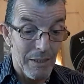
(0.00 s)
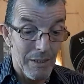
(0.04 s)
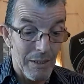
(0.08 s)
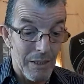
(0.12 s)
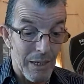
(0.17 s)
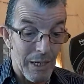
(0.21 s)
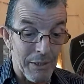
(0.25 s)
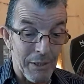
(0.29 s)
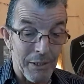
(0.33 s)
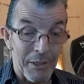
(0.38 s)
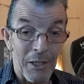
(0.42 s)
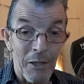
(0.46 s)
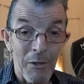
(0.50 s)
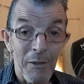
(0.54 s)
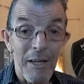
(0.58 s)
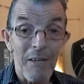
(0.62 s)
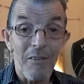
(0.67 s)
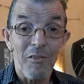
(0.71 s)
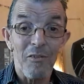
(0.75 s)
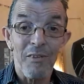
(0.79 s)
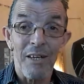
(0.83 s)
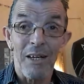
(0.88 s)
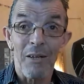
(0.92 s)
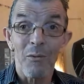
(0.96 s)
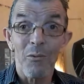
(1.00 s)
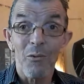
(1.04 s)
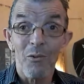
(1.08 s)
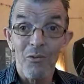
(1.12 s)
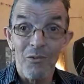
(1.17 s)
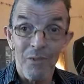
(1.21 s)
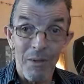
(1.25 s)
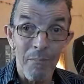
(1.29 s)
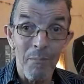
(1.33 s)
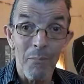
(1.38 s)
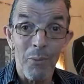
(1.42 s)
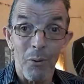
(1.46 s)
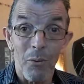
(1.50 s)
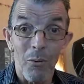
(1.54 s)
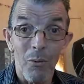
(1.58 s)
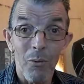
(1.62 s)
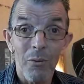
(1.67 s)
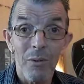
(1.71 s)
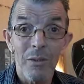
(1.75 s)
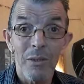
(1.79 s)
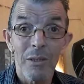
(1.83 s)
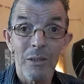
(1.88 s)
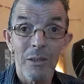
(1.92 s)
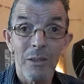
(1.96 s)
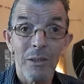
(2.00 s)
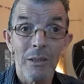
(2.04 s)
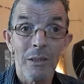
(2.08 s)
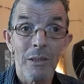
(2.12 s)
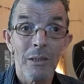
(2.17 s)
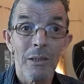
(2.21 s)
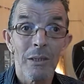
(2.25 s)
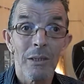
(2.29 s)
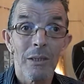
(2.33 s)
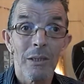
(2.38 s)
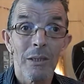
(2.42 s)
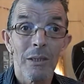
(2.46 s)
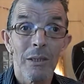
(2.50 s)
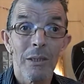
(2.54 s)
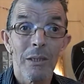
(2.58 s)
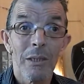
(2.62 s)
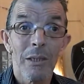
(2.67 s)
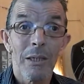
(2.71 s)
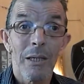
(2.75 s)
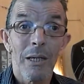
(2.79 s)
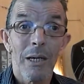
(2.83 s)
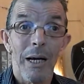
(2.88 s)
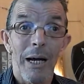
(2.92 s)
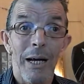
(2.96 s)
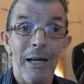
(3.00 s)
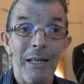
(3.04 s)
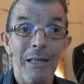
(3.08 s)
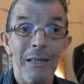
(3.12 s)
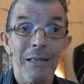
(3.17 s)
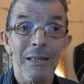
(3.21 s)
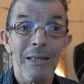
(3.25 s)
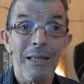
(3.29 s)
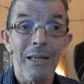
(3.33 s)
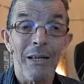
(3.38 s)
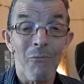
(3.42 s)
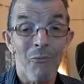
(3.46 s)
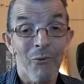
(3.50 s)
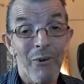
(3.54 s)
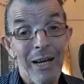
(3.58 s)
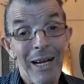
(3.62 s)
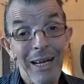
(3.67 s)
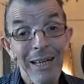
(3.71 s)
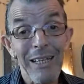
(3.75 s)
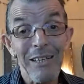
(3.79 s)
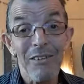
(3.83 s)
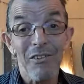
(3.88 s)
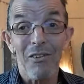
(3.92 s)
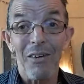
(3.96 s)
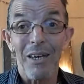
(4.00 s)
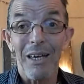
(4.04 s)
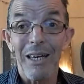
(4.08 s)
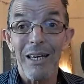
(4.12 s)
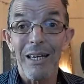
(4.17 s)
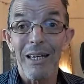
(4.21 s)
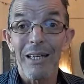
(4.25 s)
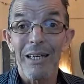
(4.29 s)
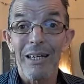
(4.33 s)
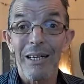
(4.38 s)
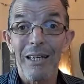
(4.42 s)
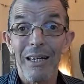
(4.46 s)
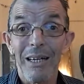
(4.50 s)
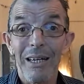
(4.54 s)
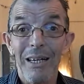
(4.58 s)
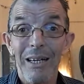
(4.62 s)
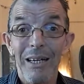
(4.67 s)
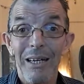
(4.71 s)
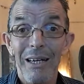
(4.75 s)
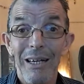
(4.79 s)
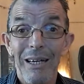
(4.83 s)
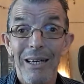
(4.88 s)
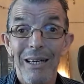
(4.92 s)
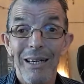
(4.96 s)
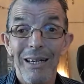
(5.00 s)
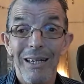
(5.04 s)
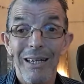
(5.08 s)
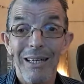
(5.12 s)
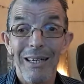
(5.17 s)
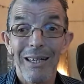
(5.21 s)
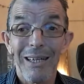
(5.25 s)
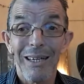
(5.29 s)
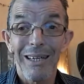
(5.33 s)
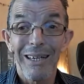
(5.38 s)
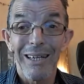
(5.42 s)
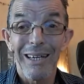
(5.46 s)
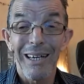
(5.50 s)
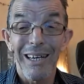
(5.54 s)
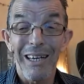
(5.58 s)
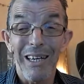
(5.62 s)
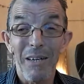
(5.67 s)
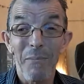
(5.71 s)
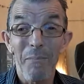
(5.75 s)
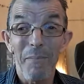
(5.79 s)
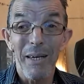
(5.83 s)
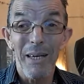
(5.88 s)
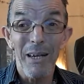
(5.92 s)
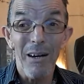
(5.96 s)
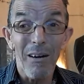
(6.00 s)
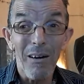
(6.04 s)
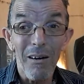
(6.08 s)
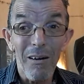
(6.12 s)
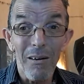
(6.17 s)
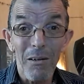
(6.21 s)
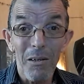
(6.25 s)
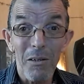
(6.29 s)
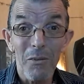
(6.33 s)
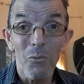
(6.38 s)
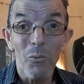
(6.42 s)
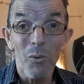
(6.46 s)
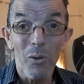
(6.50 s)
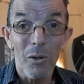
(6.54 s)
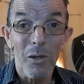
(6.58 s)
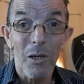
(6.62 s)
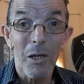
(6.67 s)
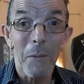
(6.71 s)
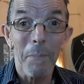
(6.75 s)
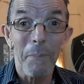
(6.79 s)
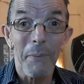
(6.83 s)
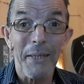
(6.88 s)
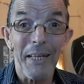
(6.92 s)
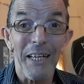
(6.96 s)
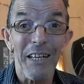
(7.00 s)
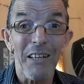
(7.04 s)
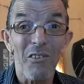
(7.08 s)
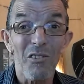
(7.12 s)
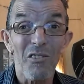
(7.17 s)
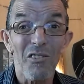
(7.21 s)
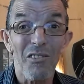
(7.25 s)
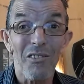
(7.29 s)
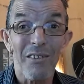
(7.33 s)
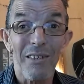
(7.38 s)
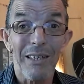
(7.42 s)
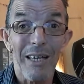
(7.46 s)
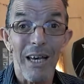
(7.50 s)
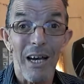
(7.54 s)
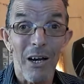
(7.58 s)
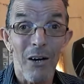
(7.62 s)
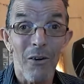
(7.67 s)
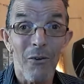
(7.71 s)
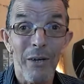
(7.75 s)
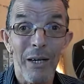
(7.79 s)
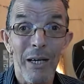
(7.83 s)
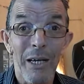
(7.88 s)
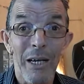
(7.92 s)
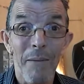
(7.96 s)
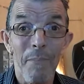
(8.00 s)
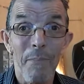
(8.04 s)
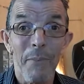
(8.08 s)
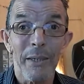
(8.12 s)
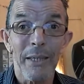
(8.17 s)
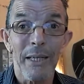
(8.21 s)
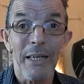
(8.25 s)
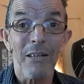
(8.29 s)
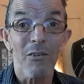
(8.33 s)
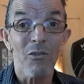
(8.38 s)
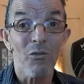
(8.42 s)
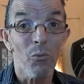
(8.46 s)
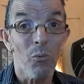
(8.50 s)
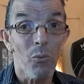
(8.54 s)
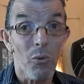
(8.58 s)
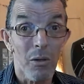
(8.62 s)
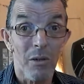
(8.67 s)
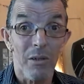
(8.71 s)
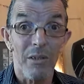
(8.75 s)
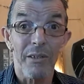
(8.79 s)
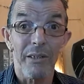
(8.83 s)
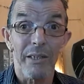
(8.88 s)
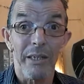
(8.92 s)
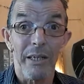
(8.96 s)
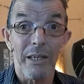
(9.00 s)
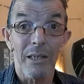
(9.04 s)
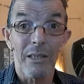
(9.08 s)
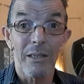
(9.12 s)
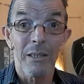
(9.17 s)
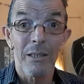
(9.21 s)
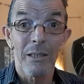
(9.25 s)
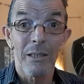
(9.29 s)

And I know that sounds simple, and in reality it can be hard work, but it's scary, but it's worth it.